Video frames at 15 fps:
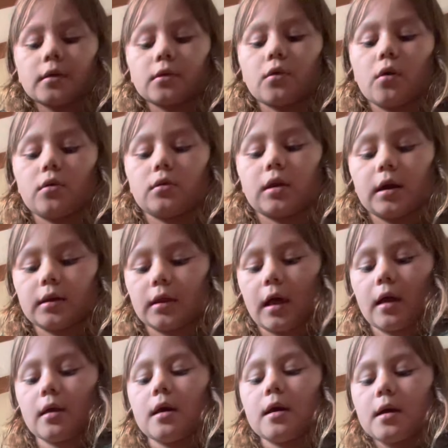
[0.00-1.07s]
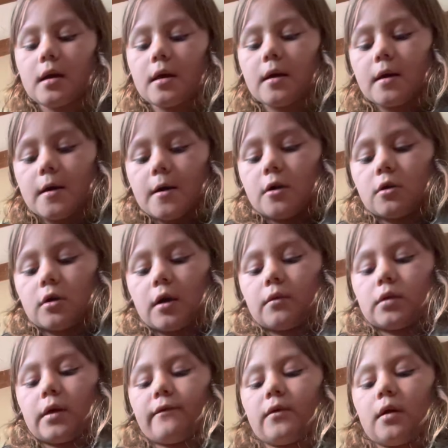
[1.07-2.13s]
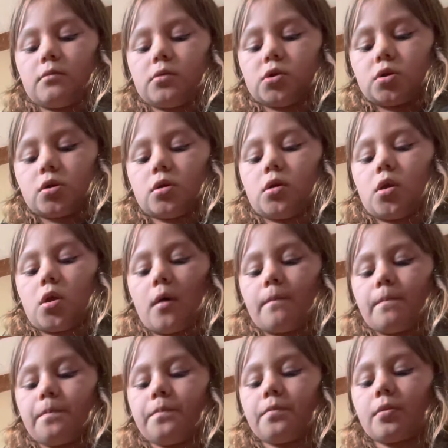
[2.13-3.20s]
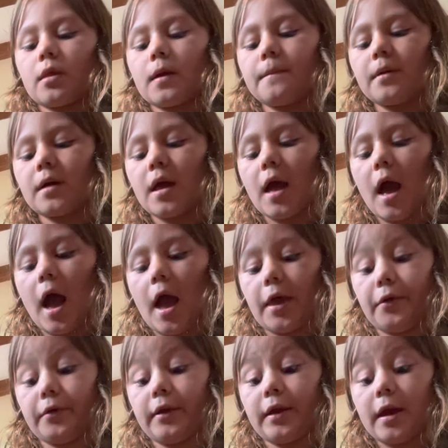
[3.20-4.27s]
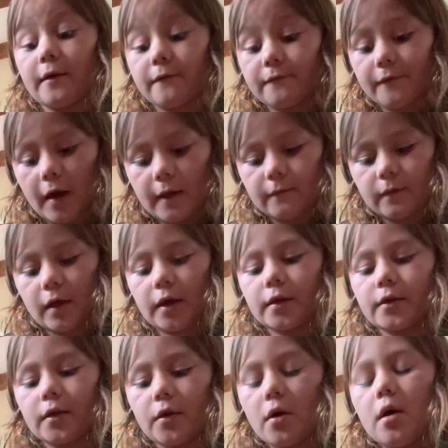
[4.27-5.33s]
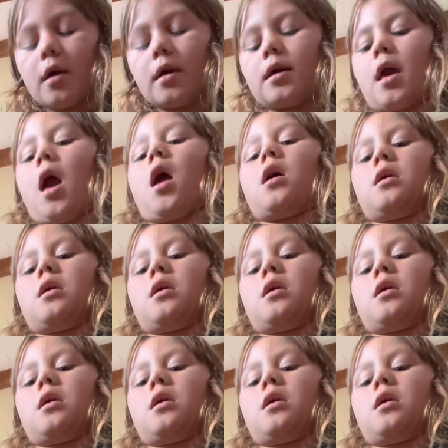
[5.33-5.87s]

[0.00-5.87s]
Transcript: and all like that? Okay, whatever, I'm just gonna stop. But I only have five likes. Yeah,